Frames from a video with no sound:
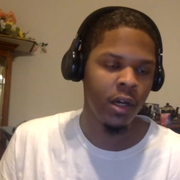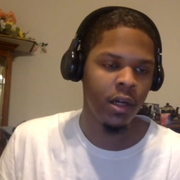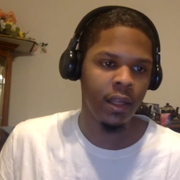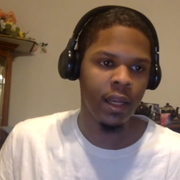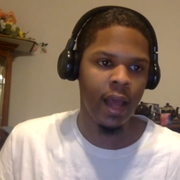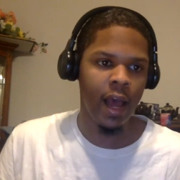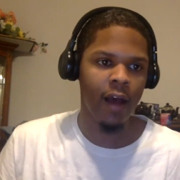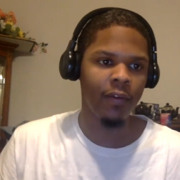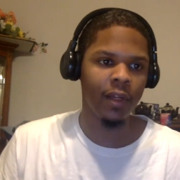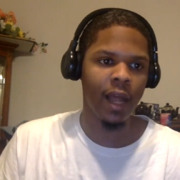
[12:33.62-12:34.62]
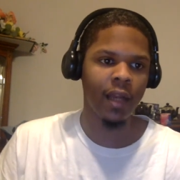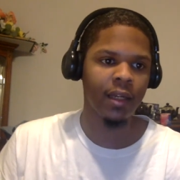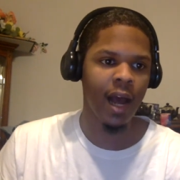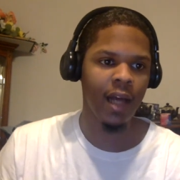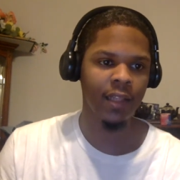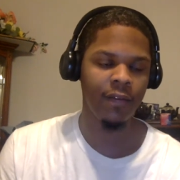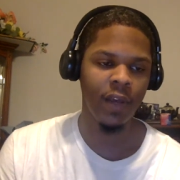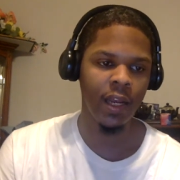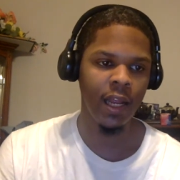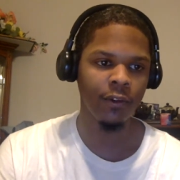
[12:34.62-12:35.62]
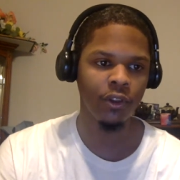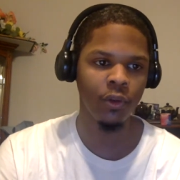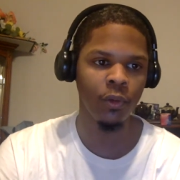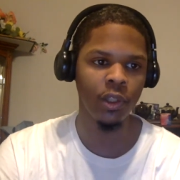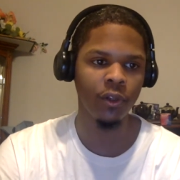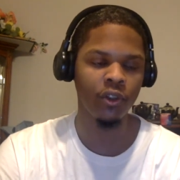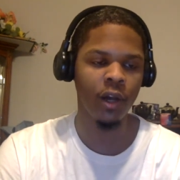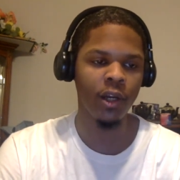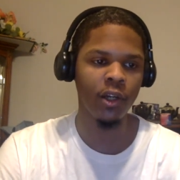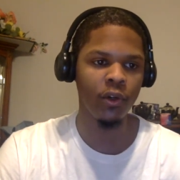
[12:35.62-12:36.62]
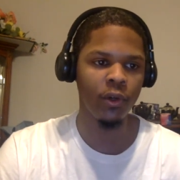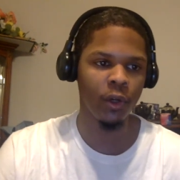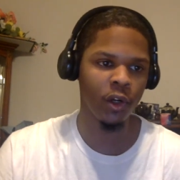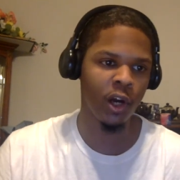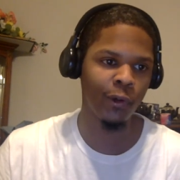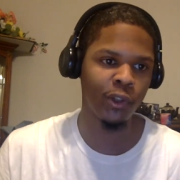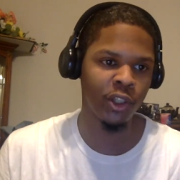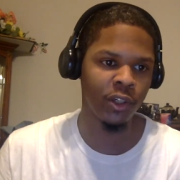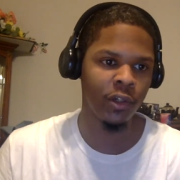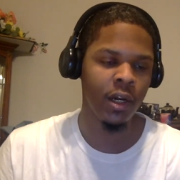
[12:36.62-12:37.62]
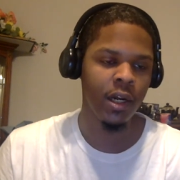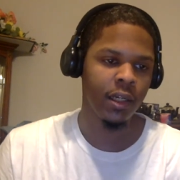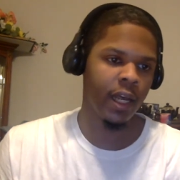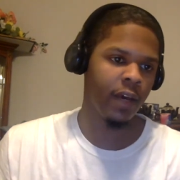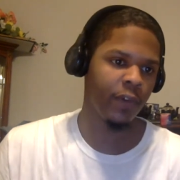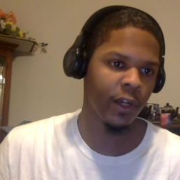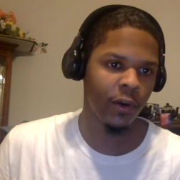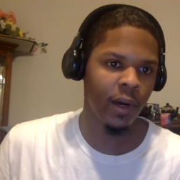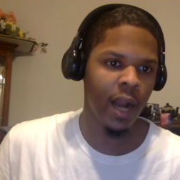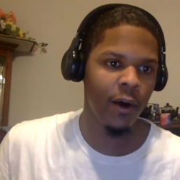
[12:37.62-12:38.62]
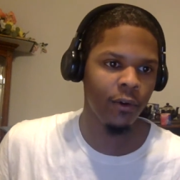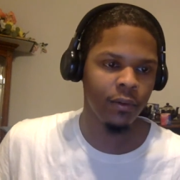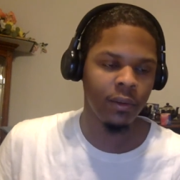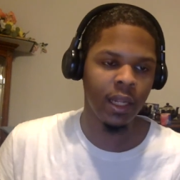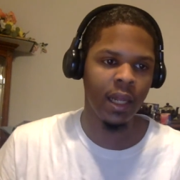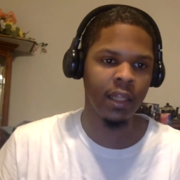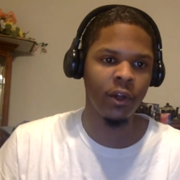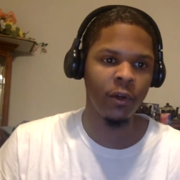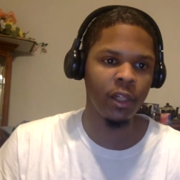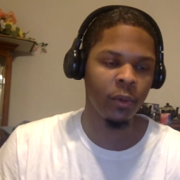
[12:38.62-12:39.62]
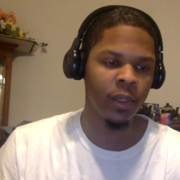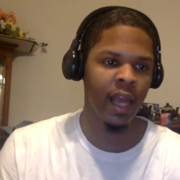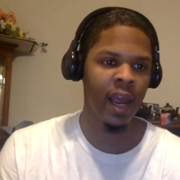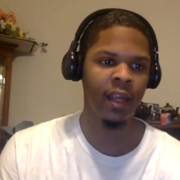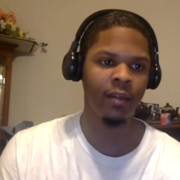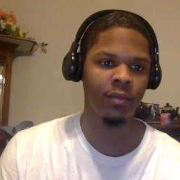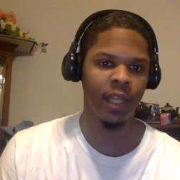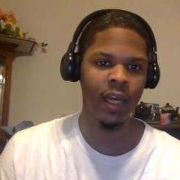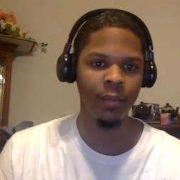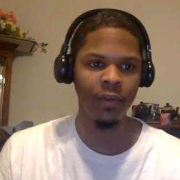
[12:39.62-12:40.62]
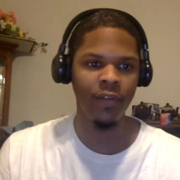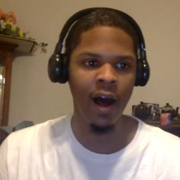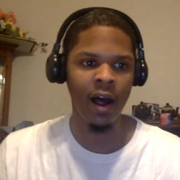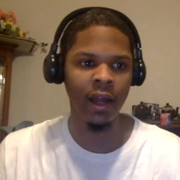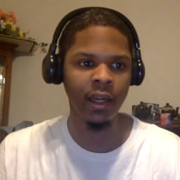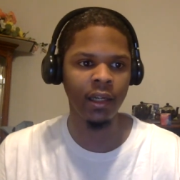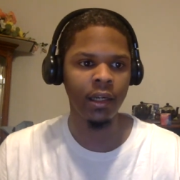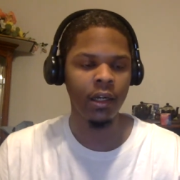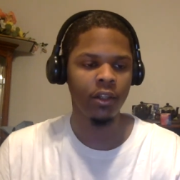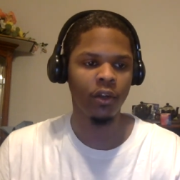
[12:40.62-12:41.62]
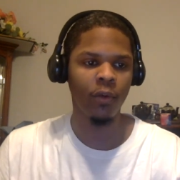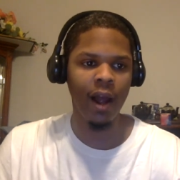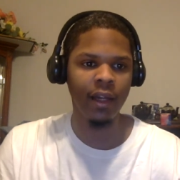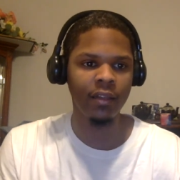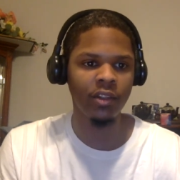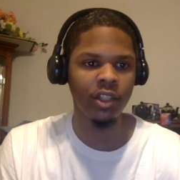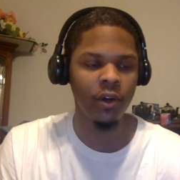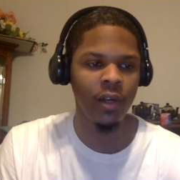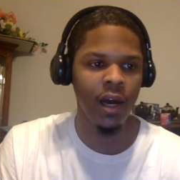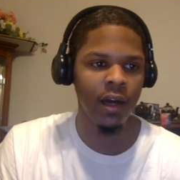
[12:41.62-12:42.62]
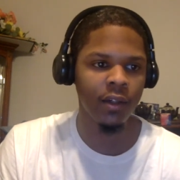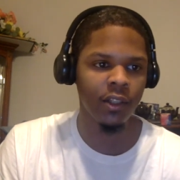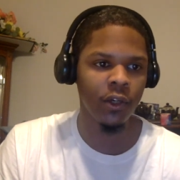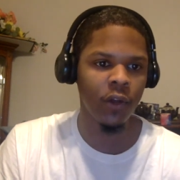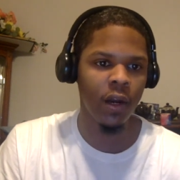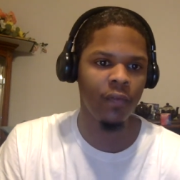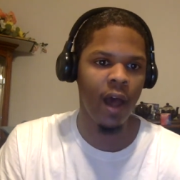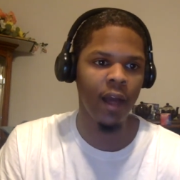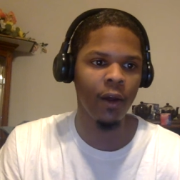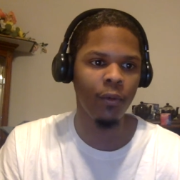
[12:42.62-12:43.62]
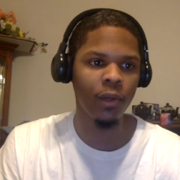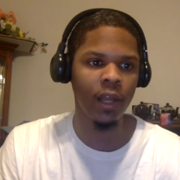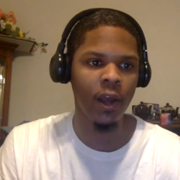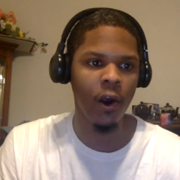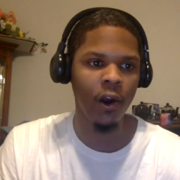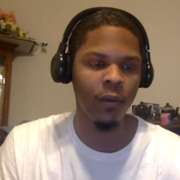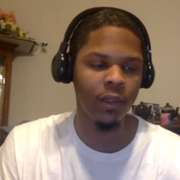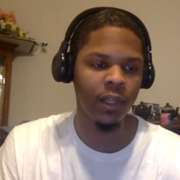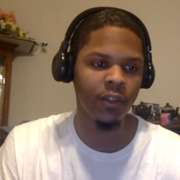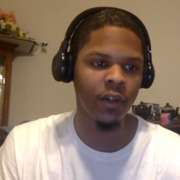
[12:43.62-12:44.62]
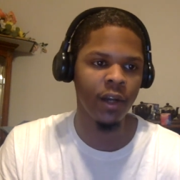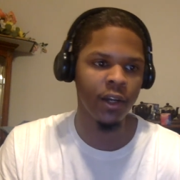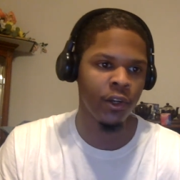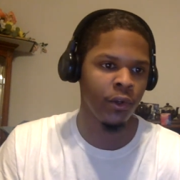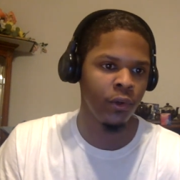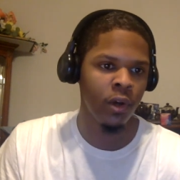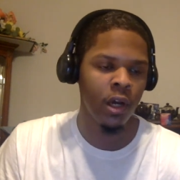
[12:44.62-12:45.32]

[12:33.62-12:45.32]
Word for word: And they have a lot of guys that fit into what they're trying to do in their culture. They'll figure it out. It's only three games. They'll be fine. The Rockets, still young, still trying to find out what they are and what they're trying to do